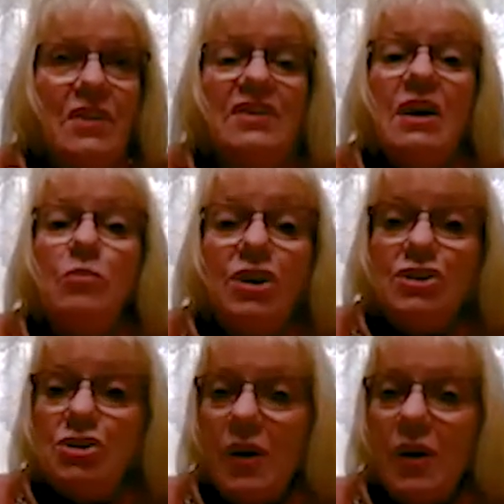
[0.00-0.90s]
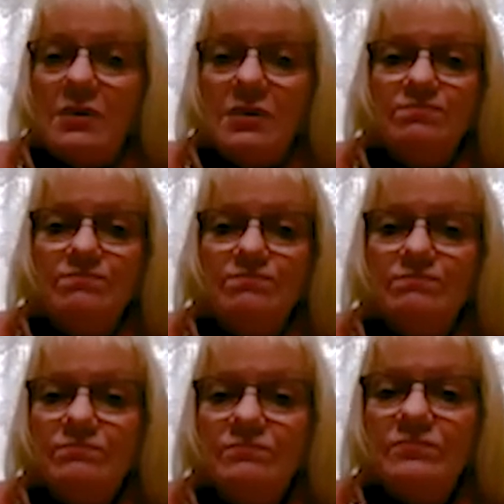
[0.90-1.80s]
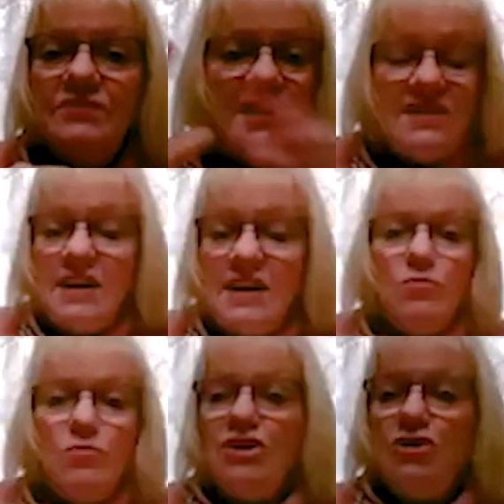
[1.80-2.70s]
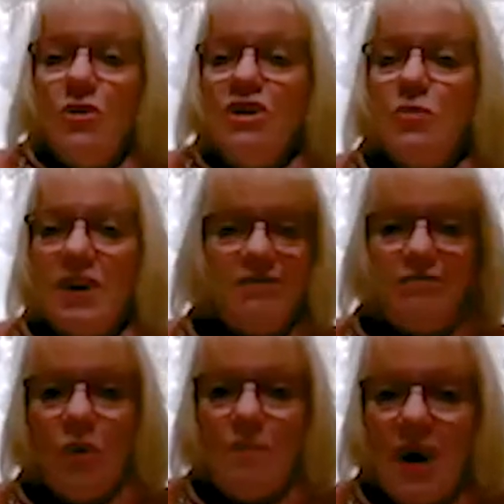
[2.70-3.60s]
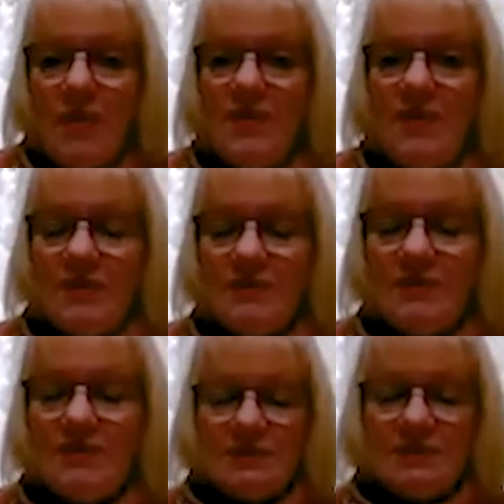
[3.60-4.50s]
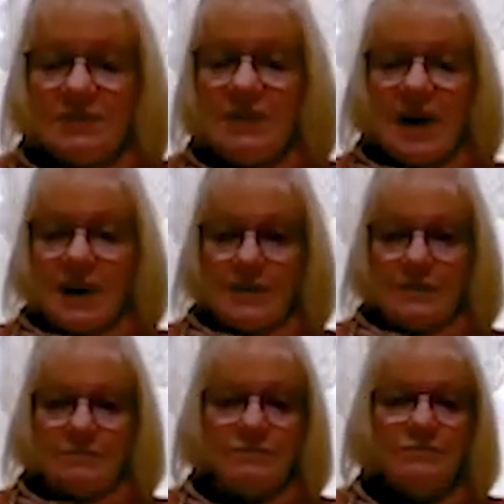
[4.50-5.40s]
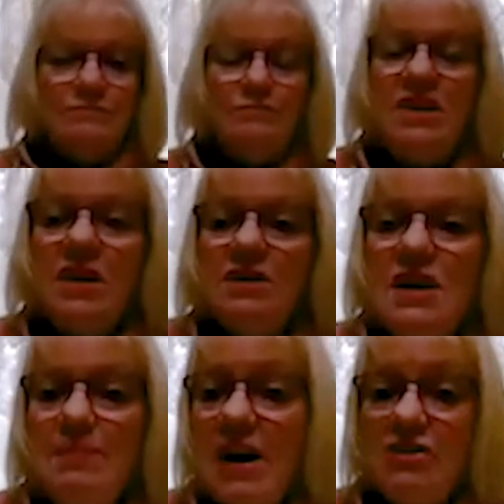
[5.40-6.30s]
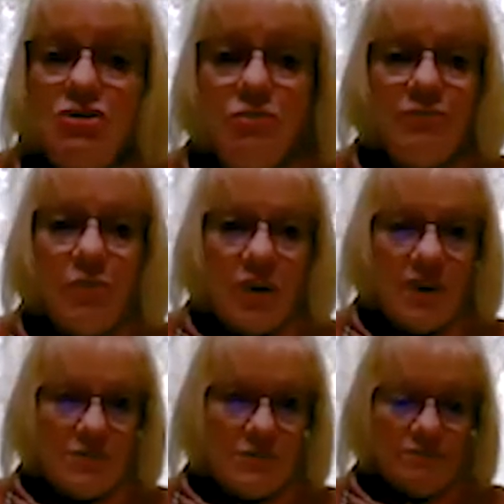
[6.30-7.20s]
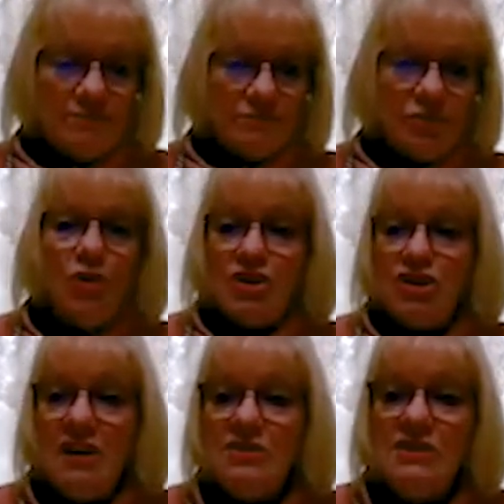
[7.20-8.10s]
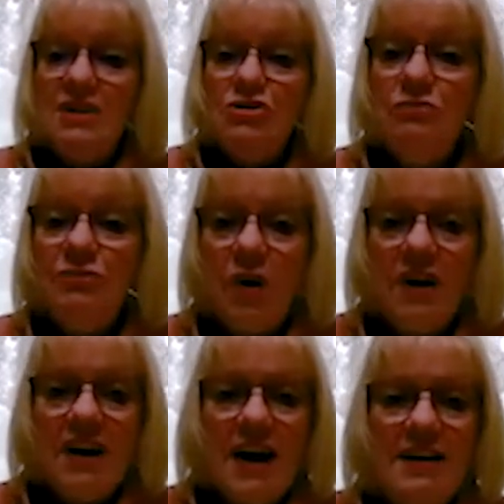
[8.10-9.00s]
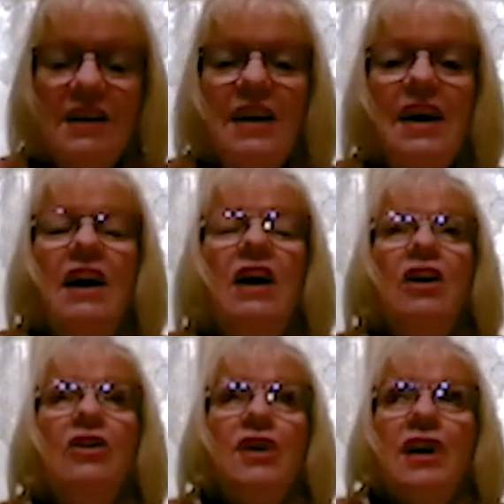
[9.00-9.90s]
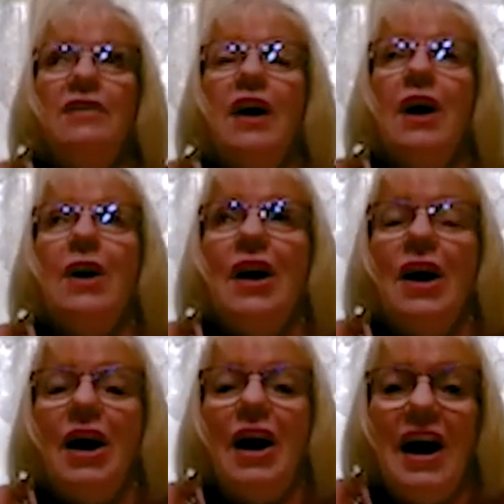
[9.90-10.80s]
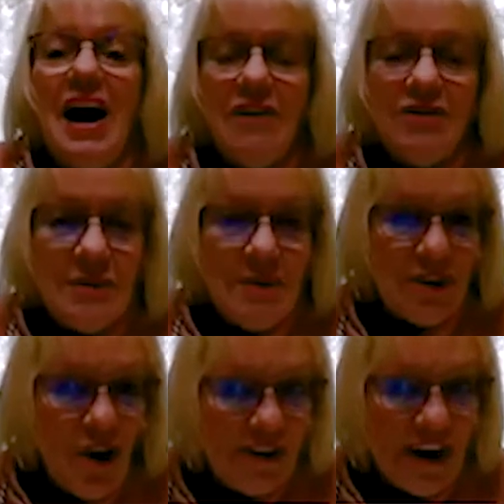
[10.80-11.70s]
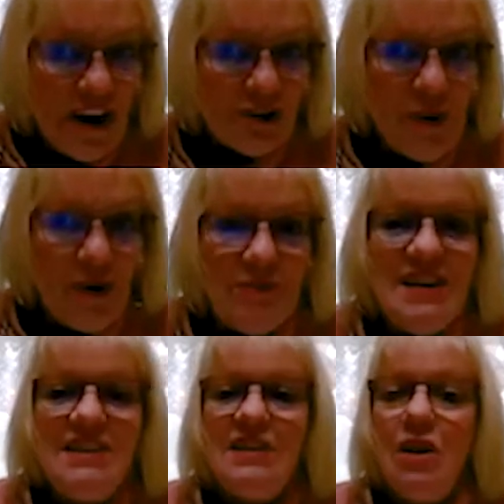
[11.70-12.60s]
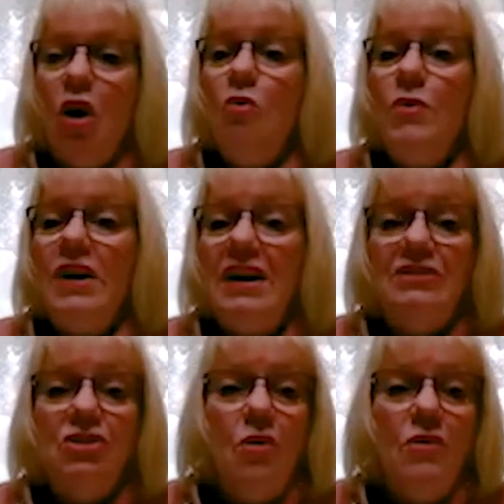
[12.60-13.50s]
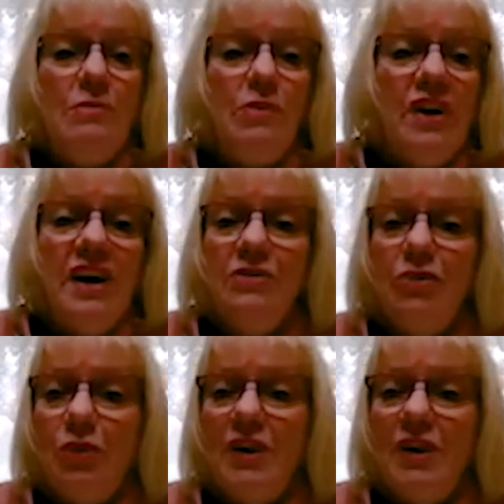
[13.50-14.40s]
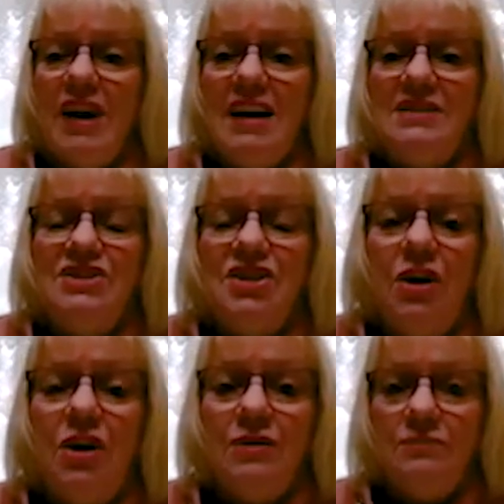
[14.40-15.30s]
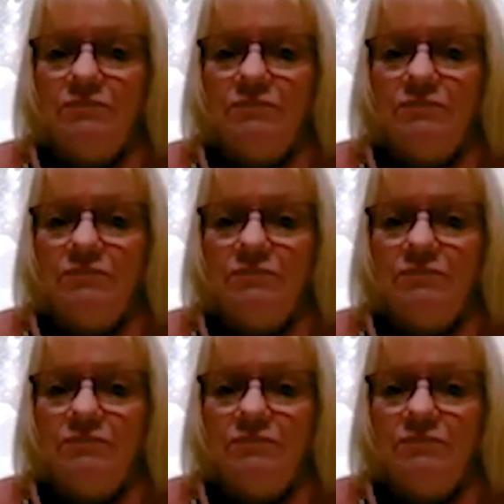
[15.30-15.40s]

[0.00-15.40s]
they wouldn't do it. They said they wouldn't do a 24-month lead because I'm not due for it, or the child's not due for it yet. Okay. Every time I call the health department, they said, oh, we didn't know they were in early Head Start.